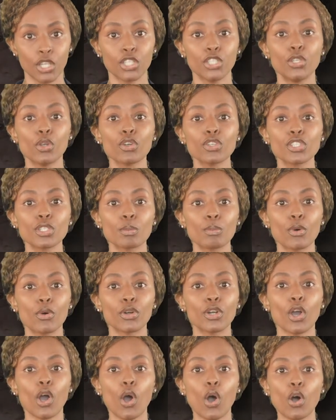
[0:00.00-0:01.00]
Your
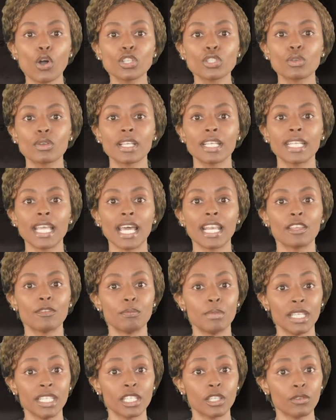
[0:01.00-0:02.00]
supporter also cannot have
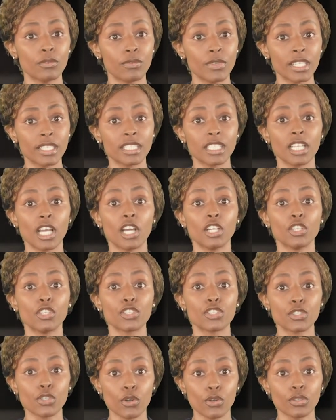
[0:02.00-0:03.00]
been convicted under
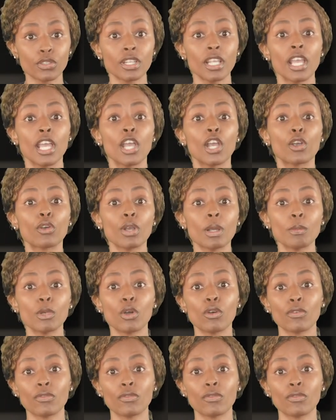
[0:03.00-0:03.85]
certain criminal